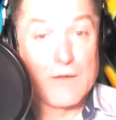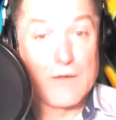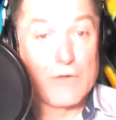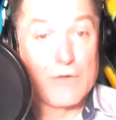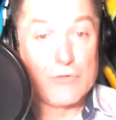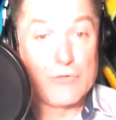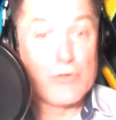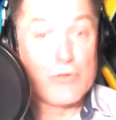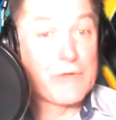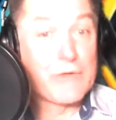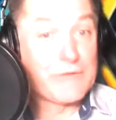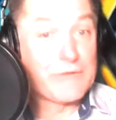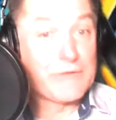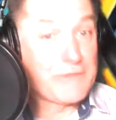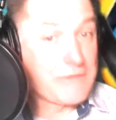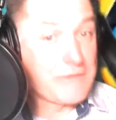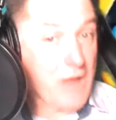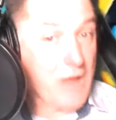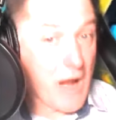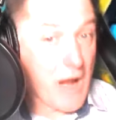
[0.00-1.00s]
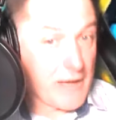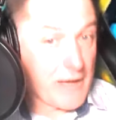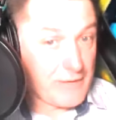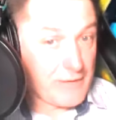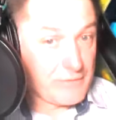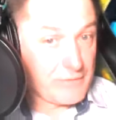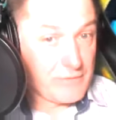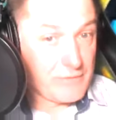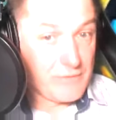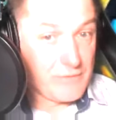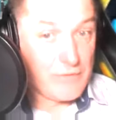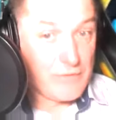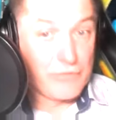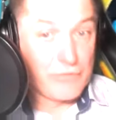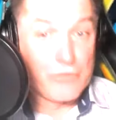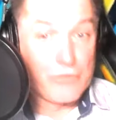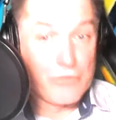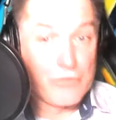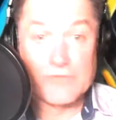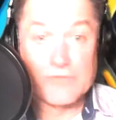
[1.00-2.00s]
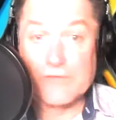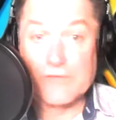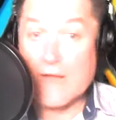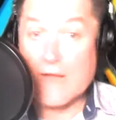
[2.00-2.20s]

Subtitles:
You can deny it. You can say,